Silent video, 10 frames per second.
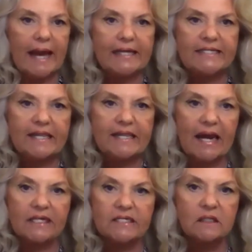a legacy
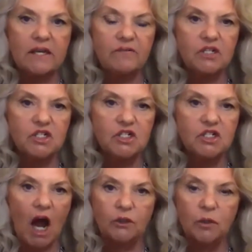that is to leave a
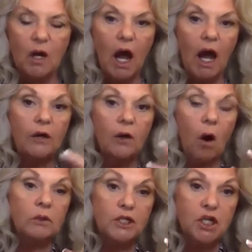child who an
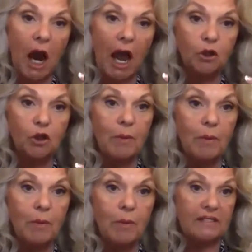only child who
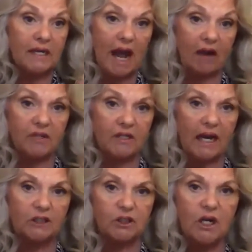maybe doesn't have
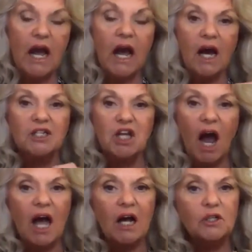connection a
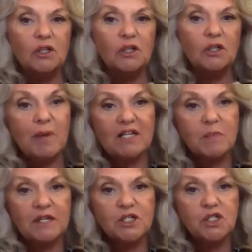child who maybe
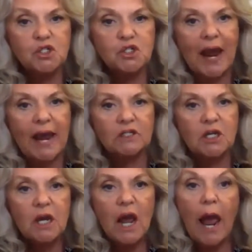has been
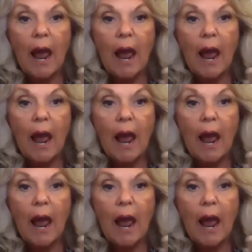estranged